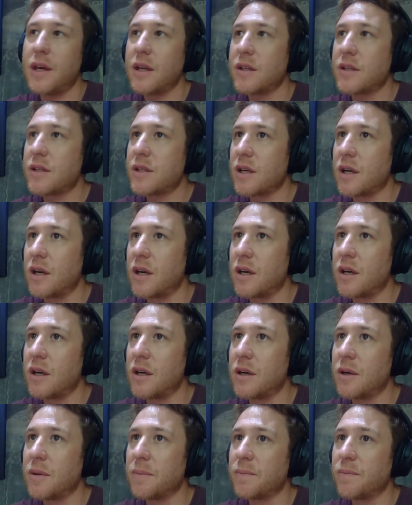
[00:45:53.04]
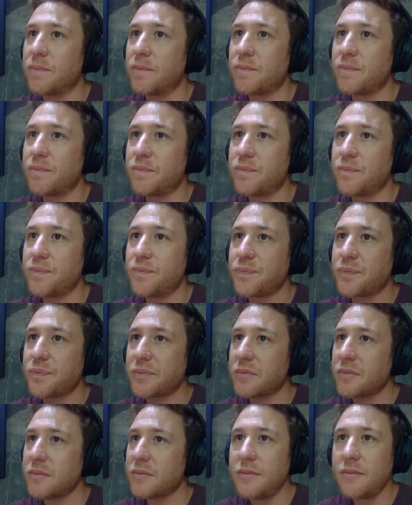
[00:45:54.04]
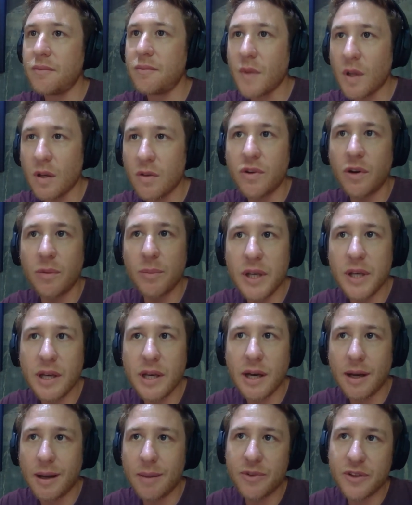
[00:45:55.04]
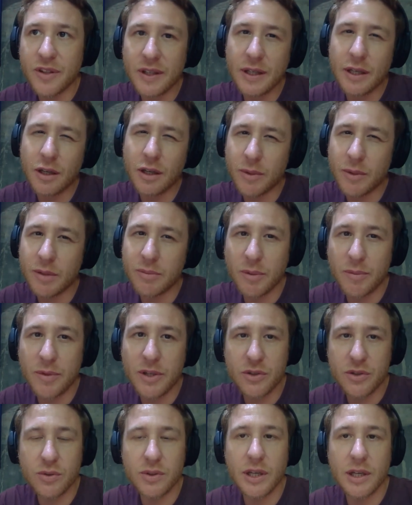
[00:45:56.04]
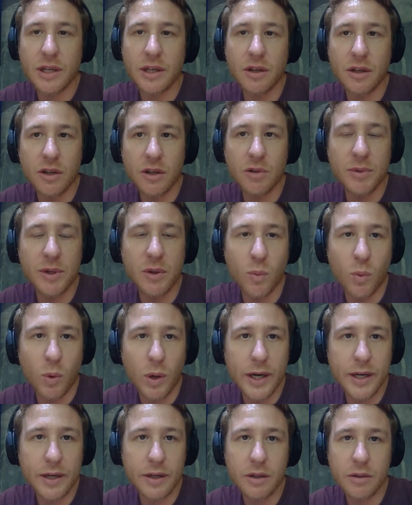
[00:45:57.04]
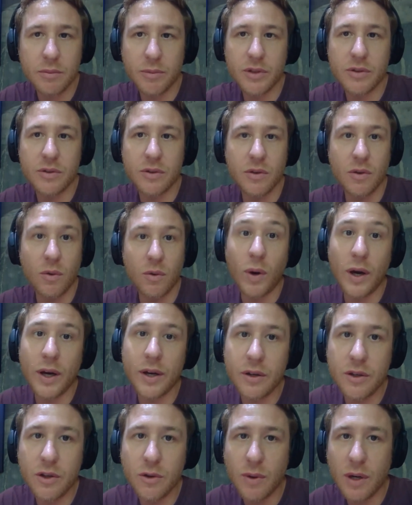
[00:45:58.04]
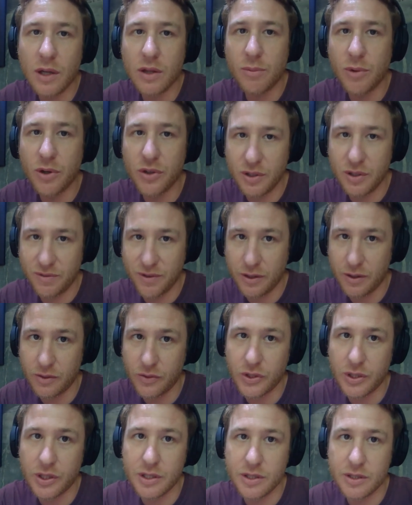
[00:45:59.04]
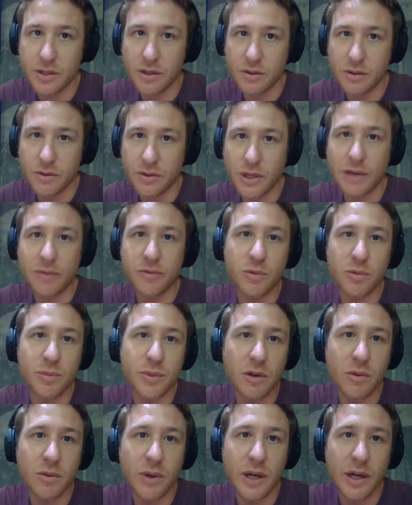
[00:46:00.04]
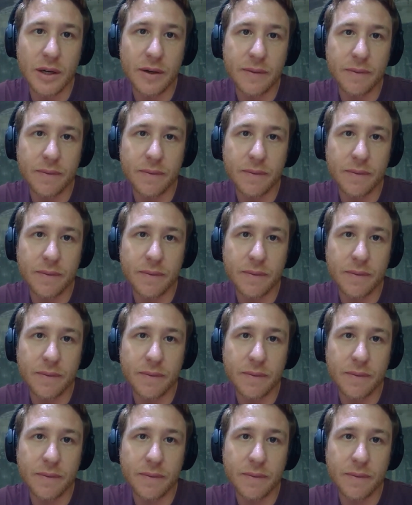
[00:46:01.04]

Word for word: It's for me, I'm thinking about maybe soon getting a little bit wider, but the wider you are, the more difficult it is though. You have to be aware.